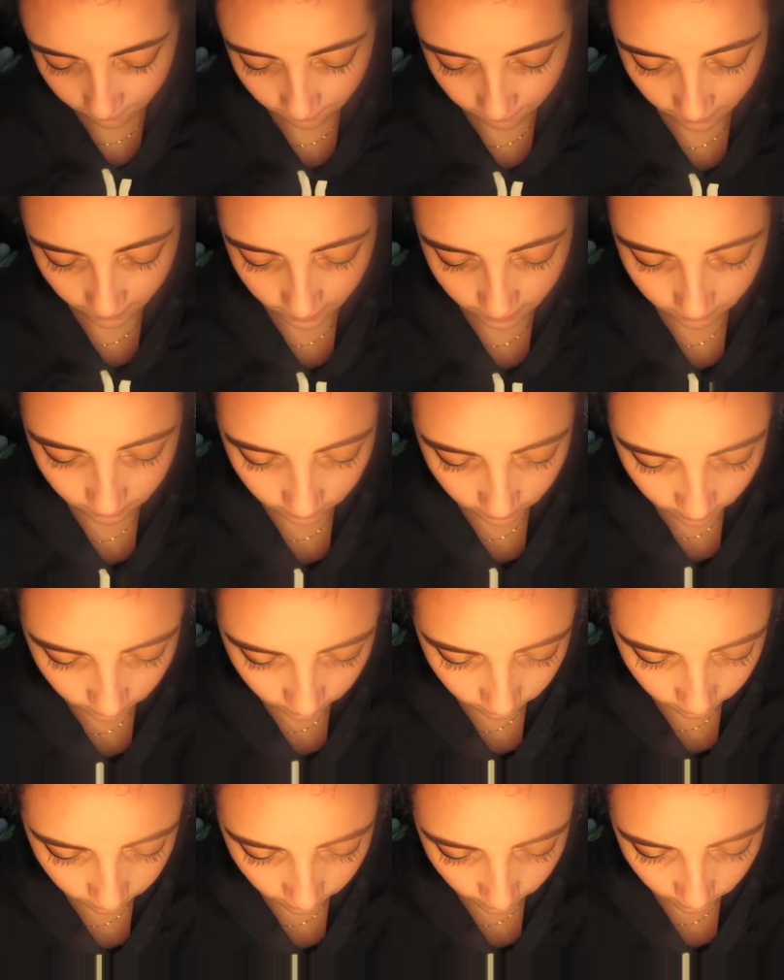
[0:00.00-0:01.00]
favorite
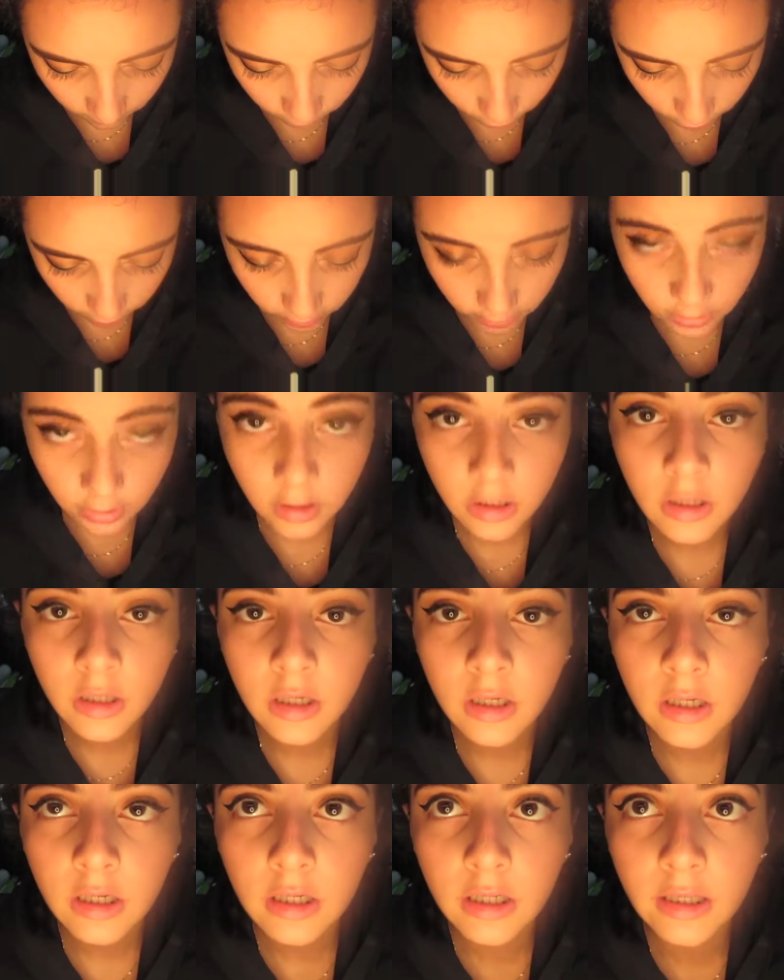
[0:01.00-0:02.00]

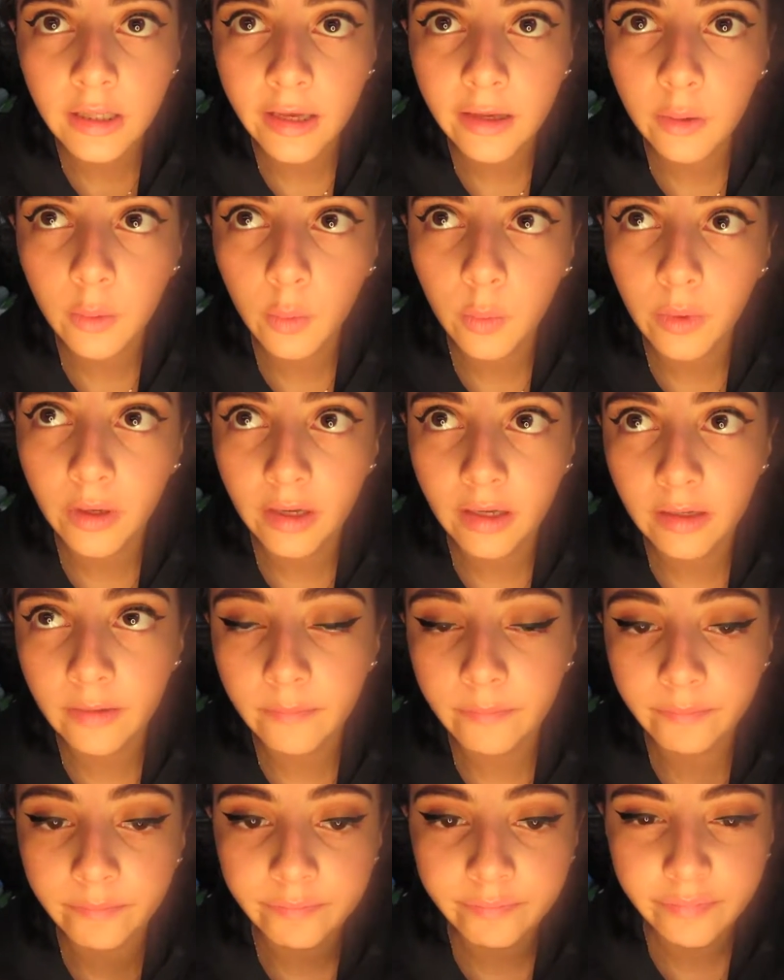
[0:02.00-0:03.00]
lightweight,
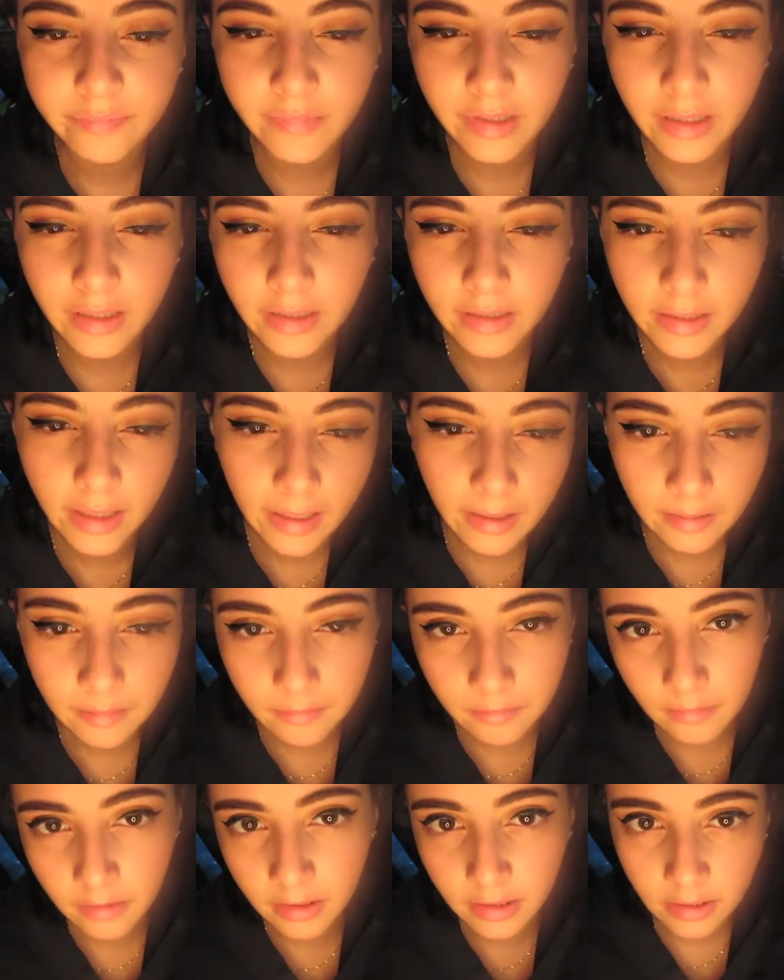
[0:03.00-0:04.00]

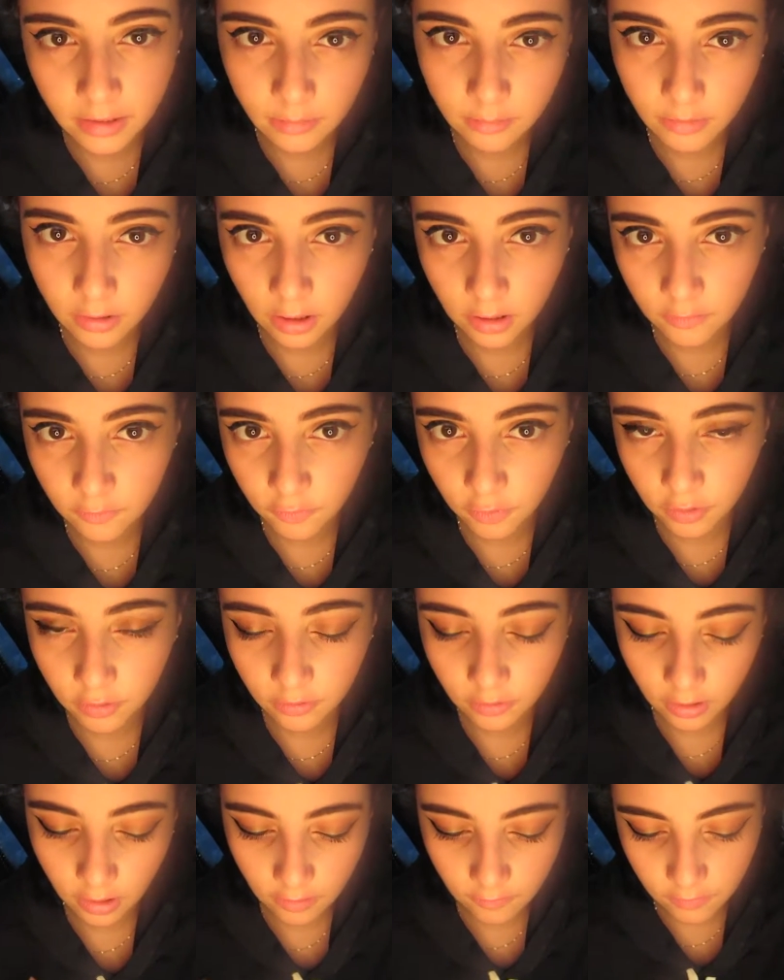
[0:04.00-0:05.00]
light medium
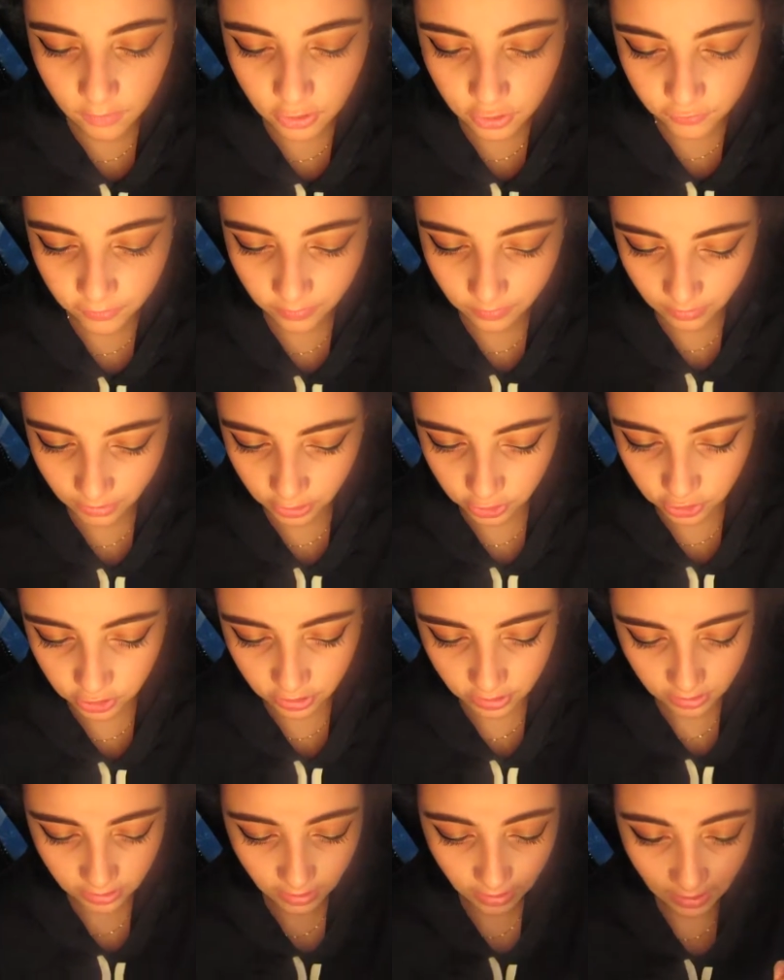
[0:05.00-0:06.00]
coverage
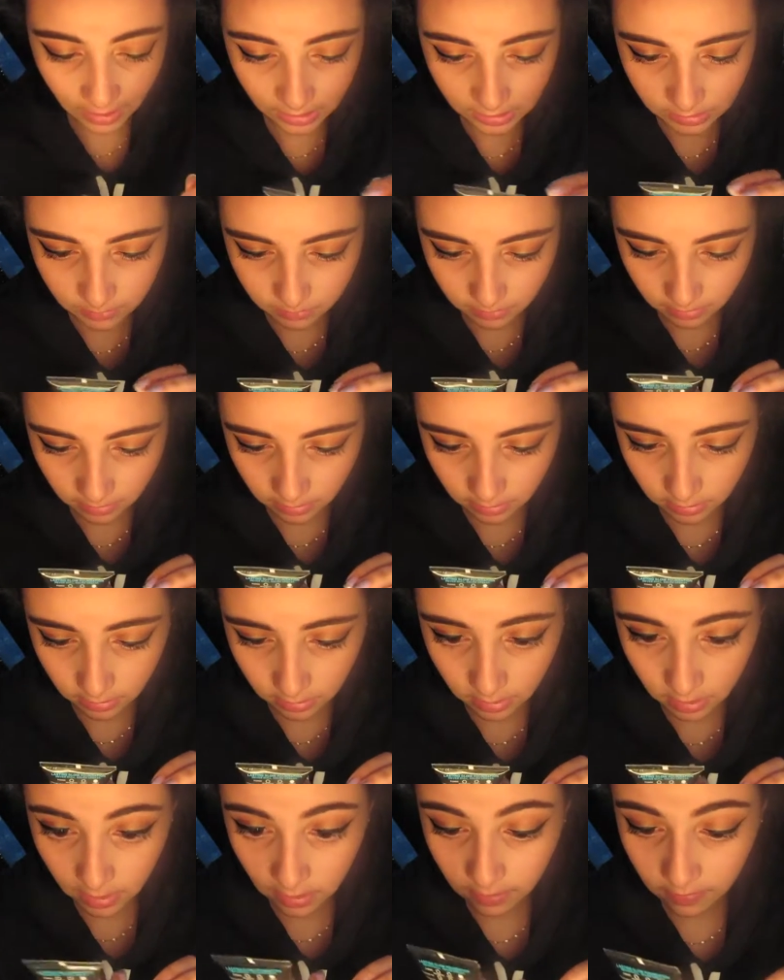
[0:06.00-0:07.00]
foundation has been
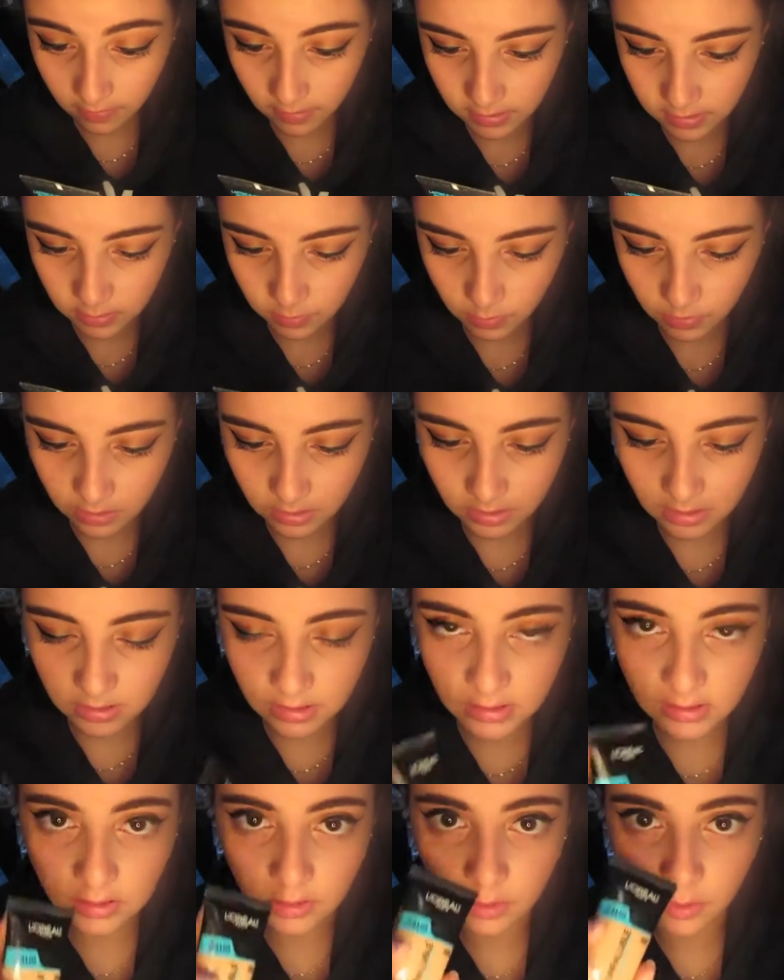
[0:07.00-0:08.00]
this one. This
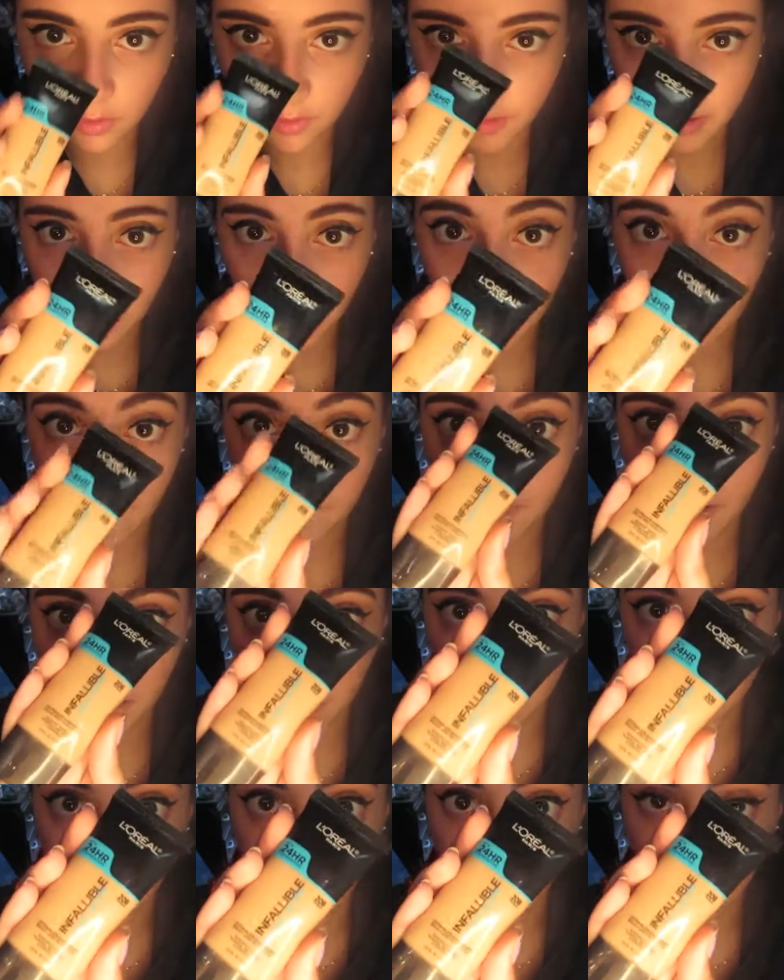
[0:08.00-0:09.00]
is the L'Oreal
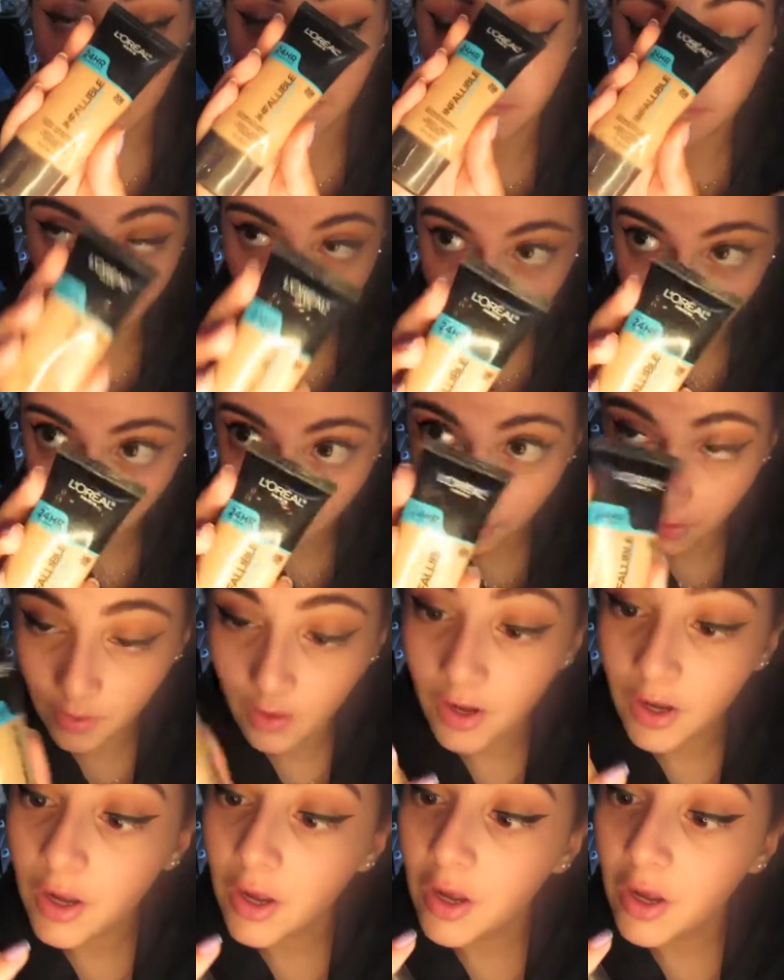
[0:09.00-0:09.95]
Infallible